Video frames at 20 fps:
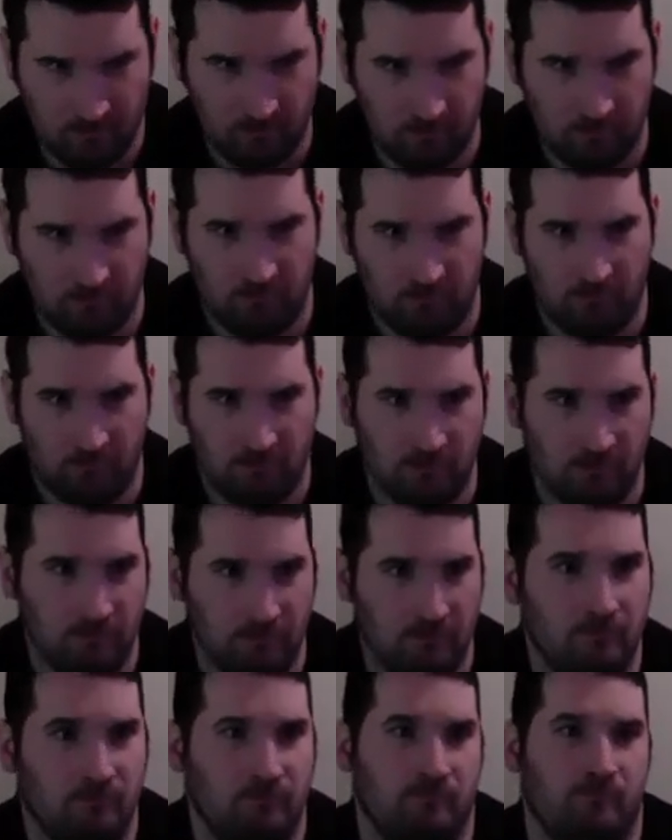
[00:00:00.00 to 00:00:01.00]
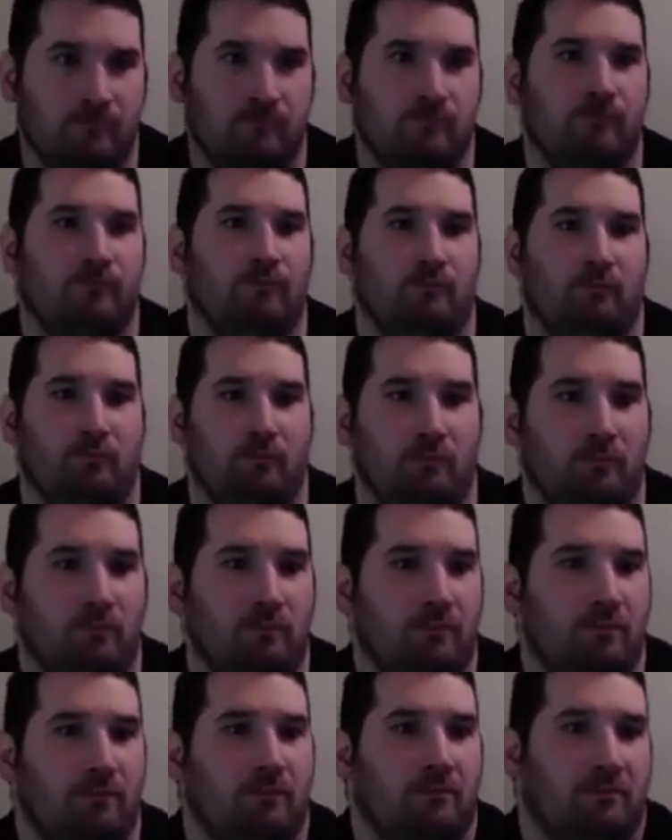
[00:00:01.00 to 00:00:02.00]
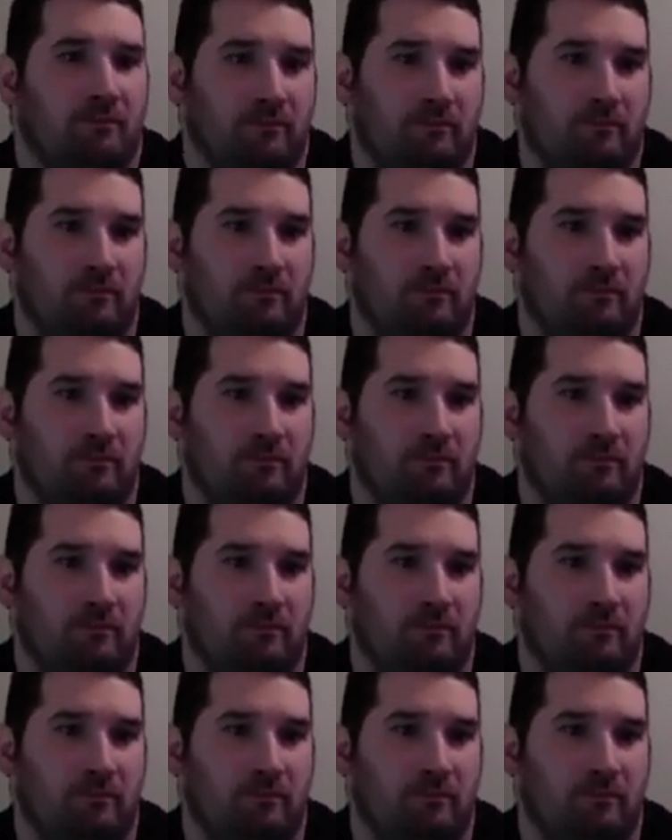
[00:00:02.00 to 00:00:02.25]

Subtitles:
[no speech]